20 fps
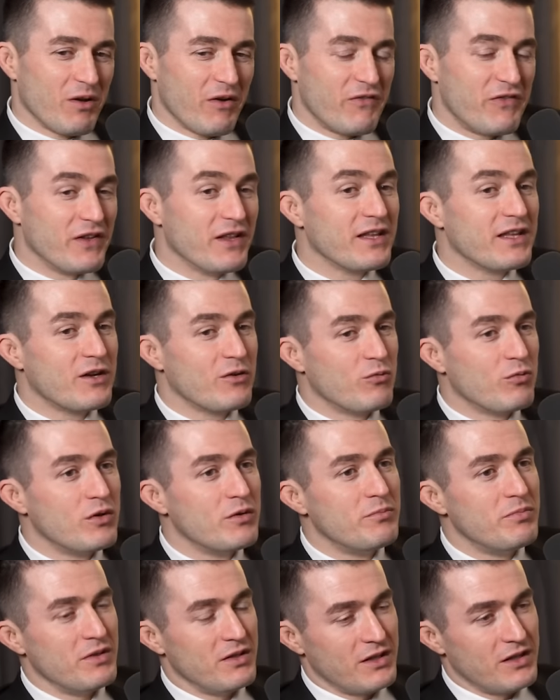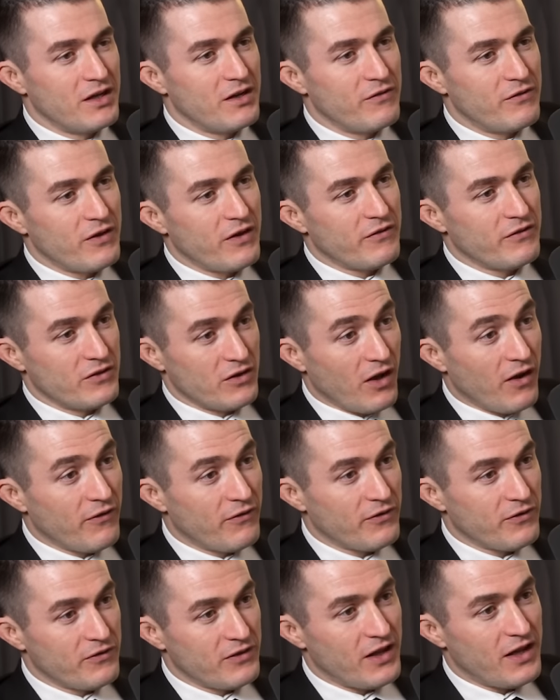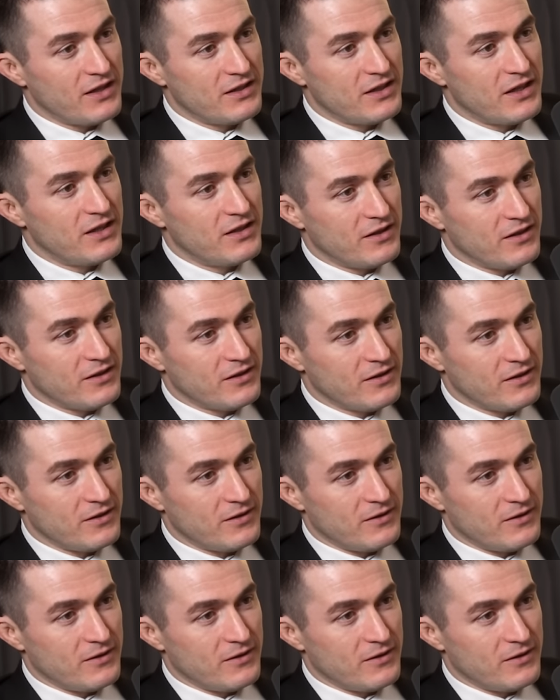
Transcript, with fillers: i feel like it would be there if you have enough of that data